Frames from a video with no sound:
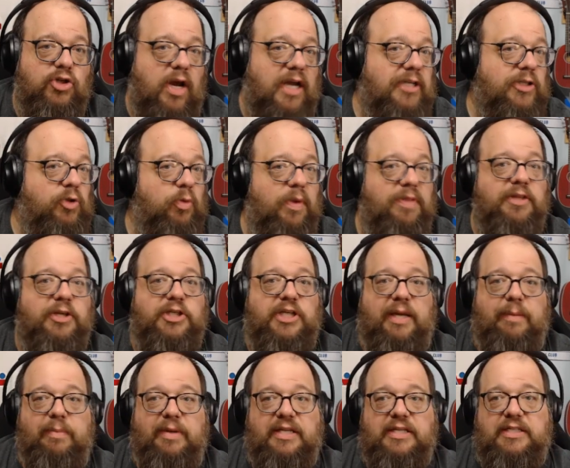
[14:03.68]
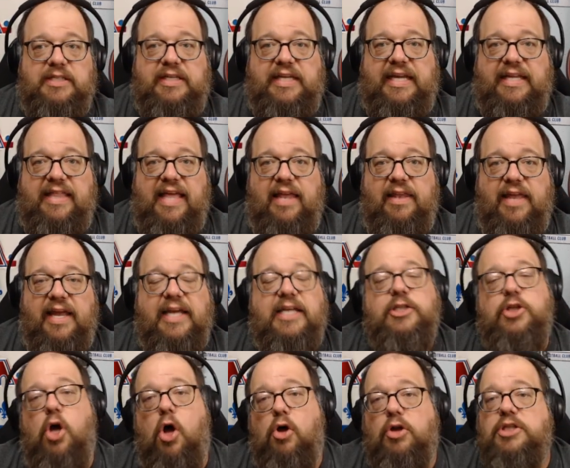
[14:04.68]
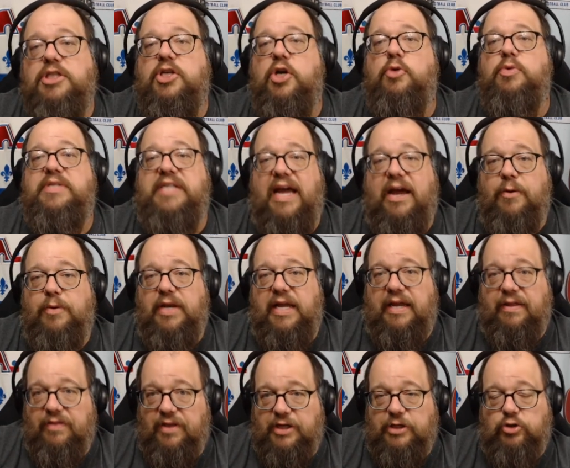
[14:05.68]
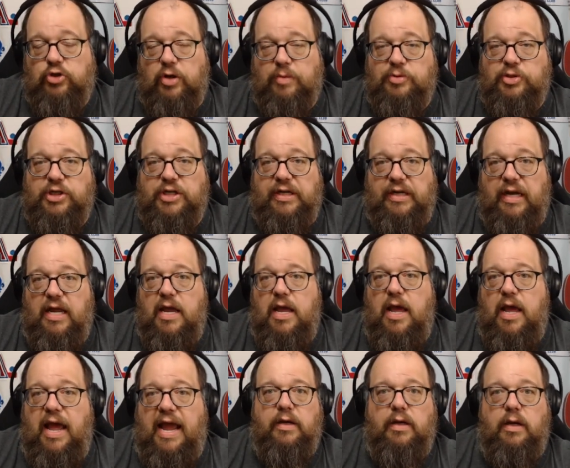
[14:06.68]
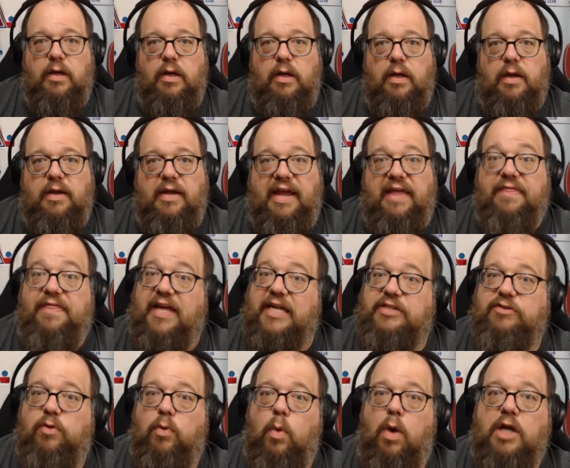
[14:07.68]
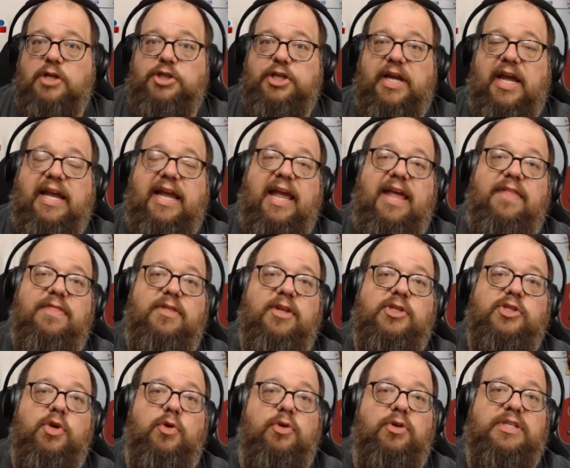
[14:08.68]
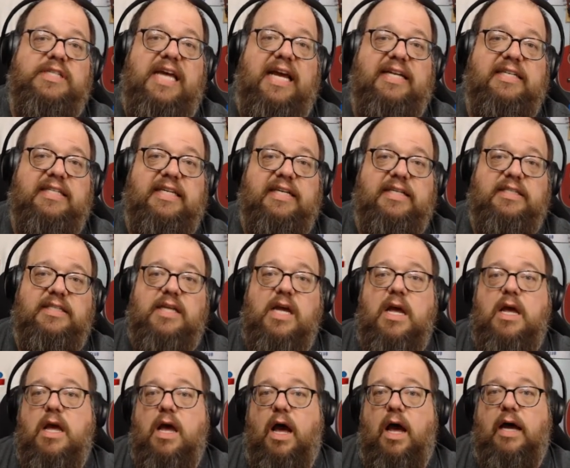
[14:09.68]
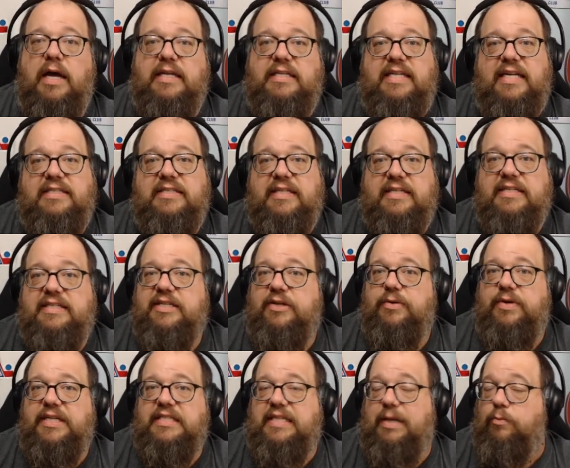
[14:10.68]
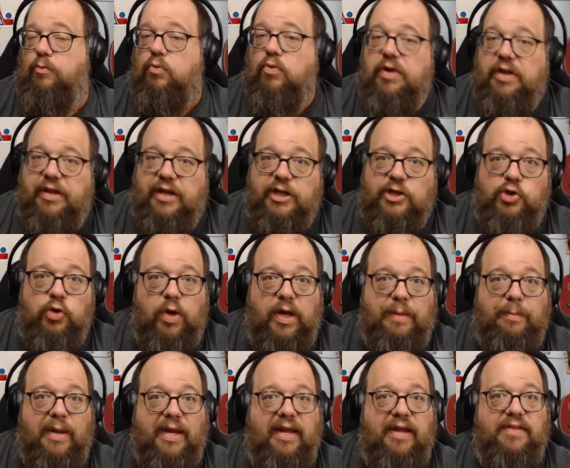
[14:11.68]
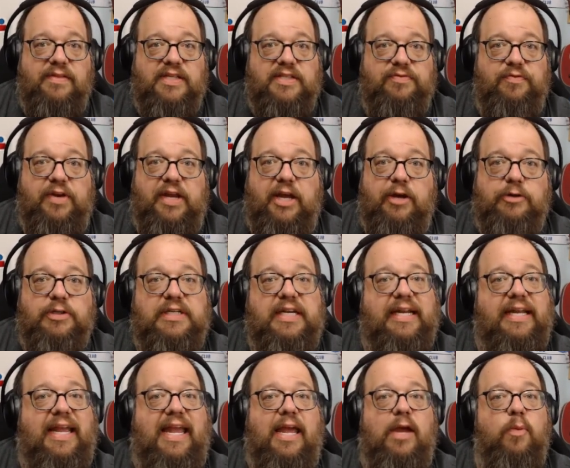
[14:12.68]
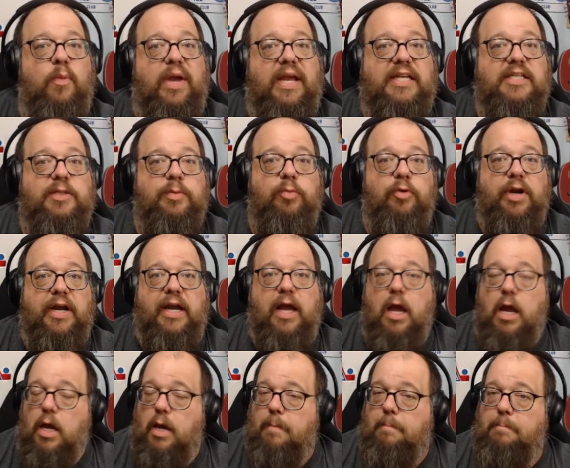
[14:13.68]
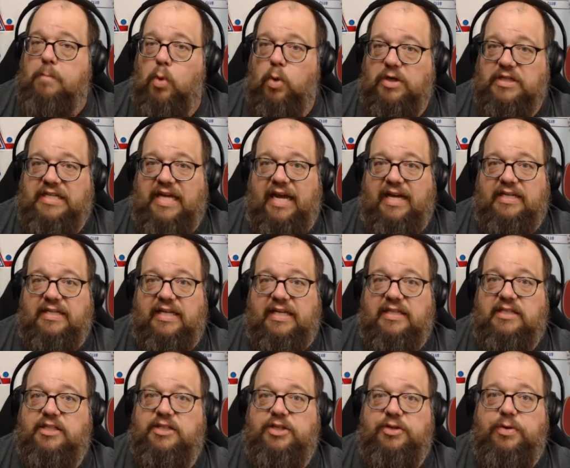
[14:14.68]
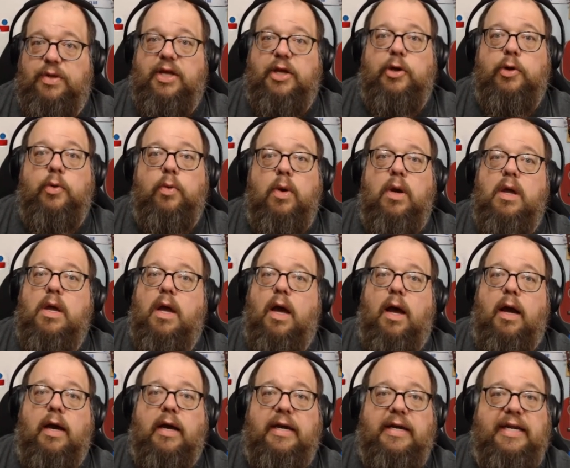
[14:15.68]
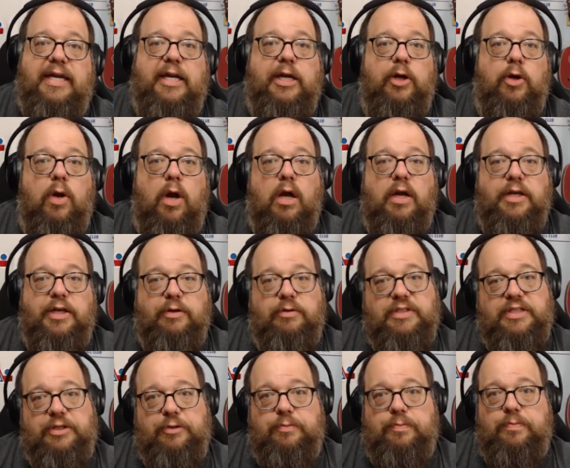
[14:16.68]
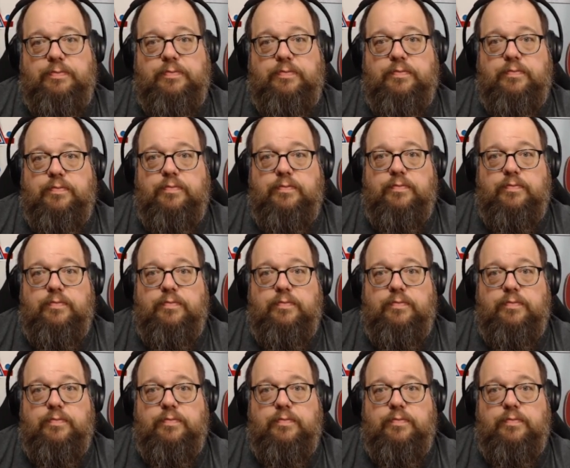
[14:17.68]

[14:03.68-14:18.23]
to win the Champions League. That link is also down in the description. And thanks for watching again the Total Tactics testing series. I'm really enjoying making these videos, and I can't wait to bring more tactics to you here on YouTube.